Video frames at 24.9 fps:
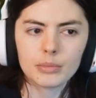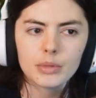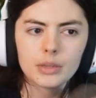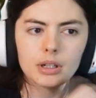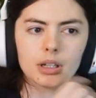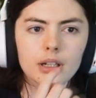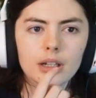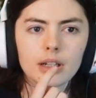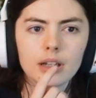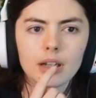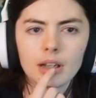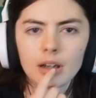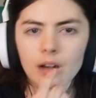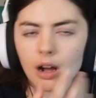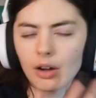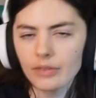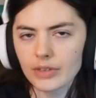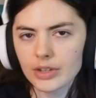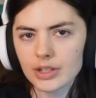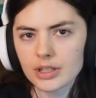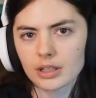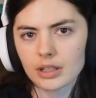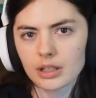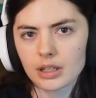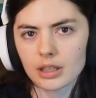and
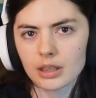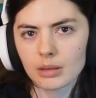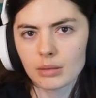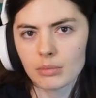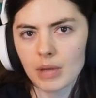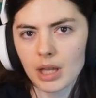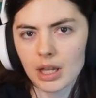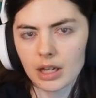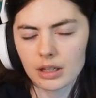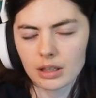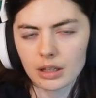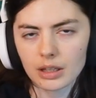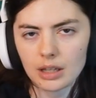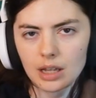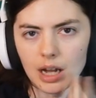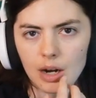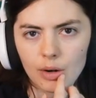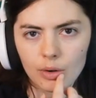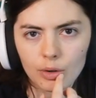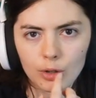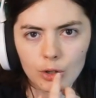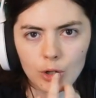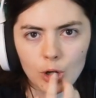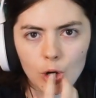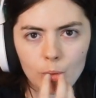obviously the man of the
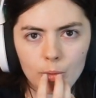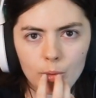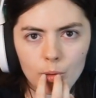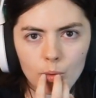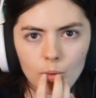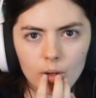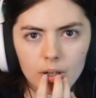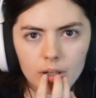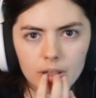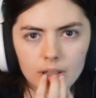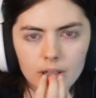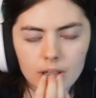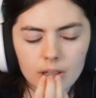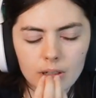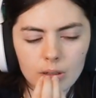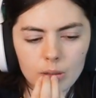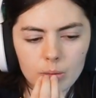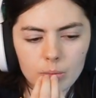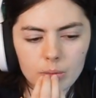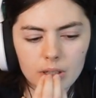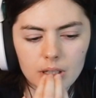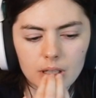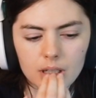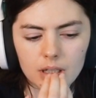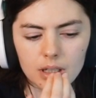hour, Obi-Wan
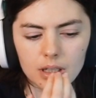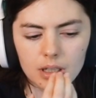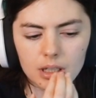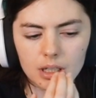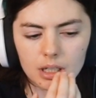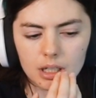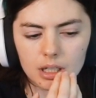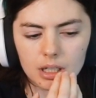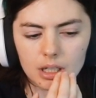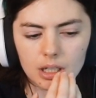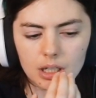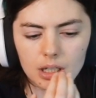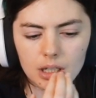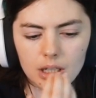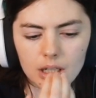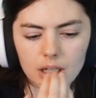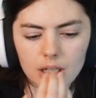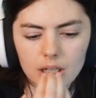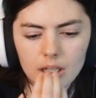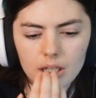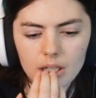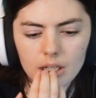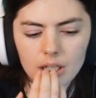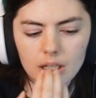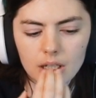Kenobi.
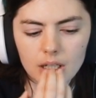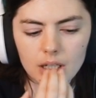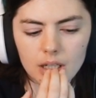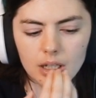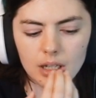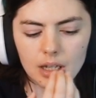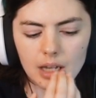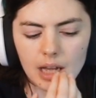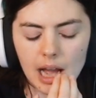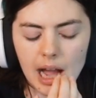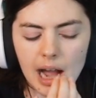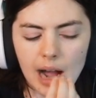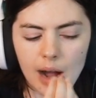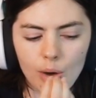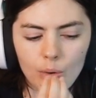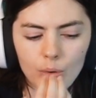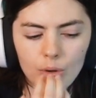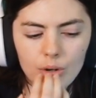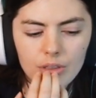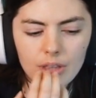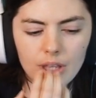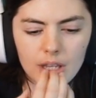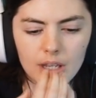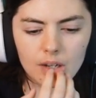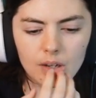How are
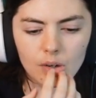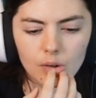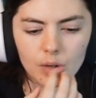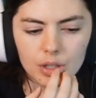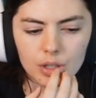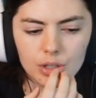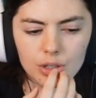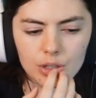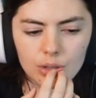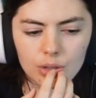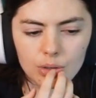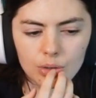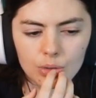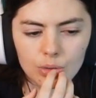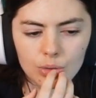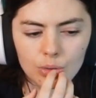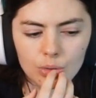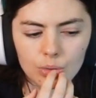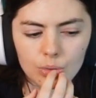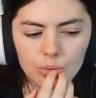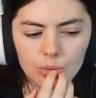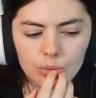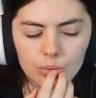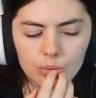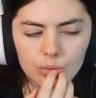they going
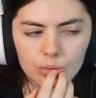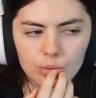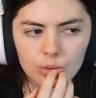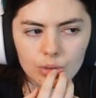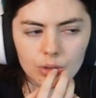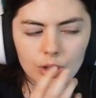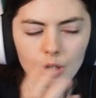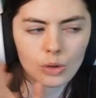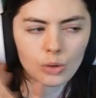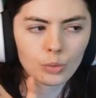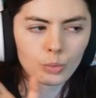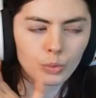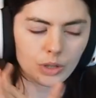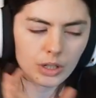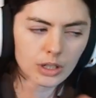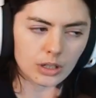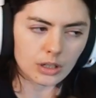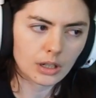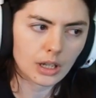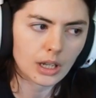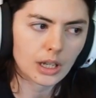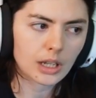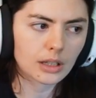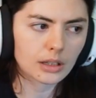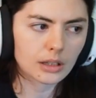to, you know,
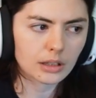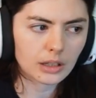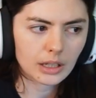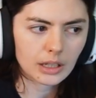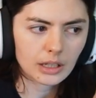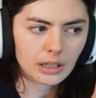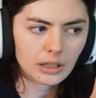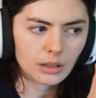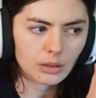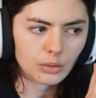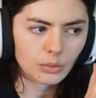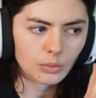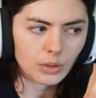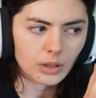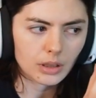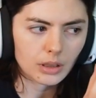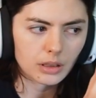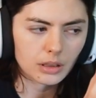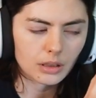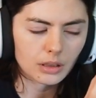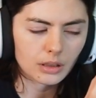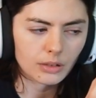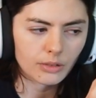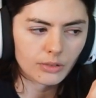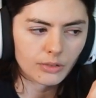reunite Leia with
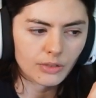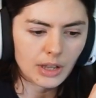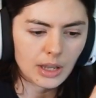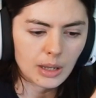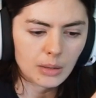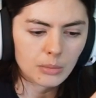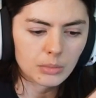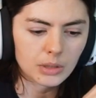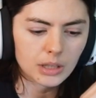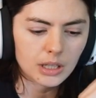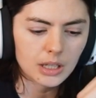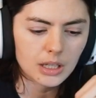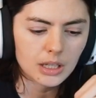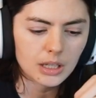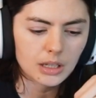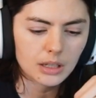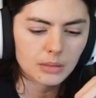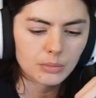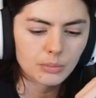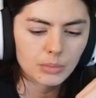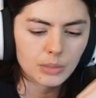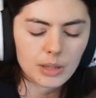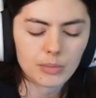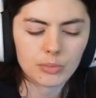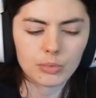the family?
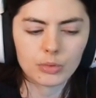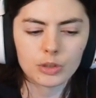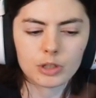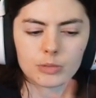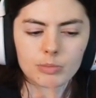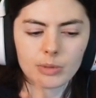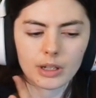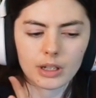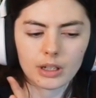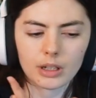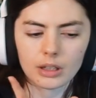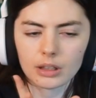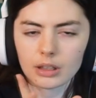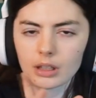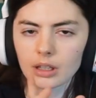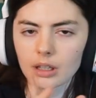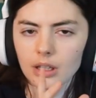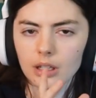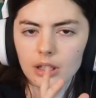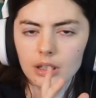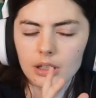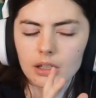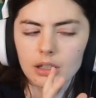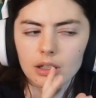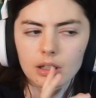People
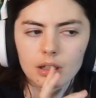speculate,